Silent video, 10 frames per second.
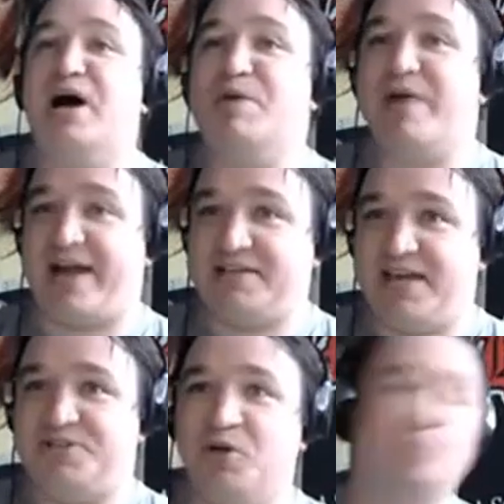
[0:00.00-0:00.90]

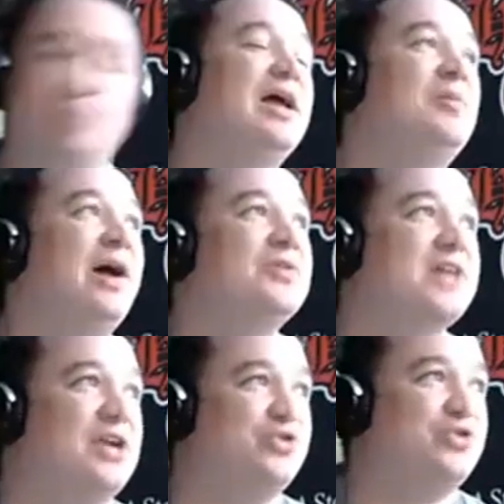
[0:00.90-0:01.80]
and he
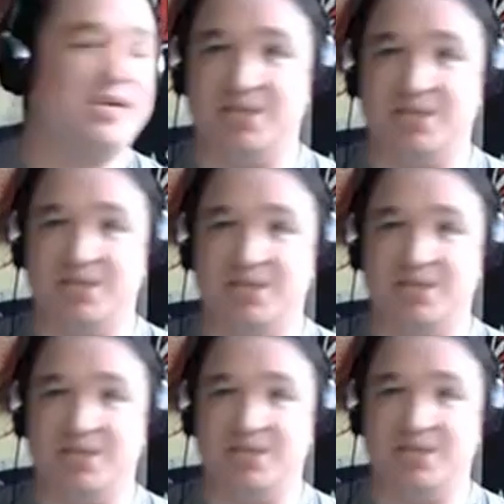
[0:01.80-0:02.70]
told me about
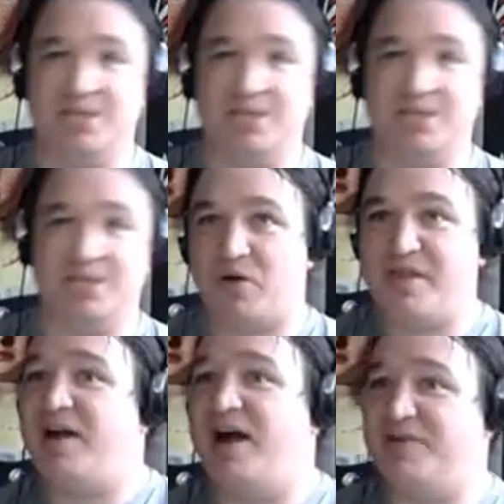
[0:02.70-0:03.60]
a treason
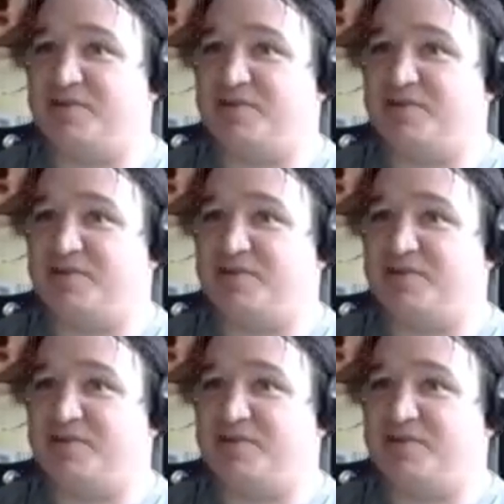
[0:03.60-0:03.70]
plot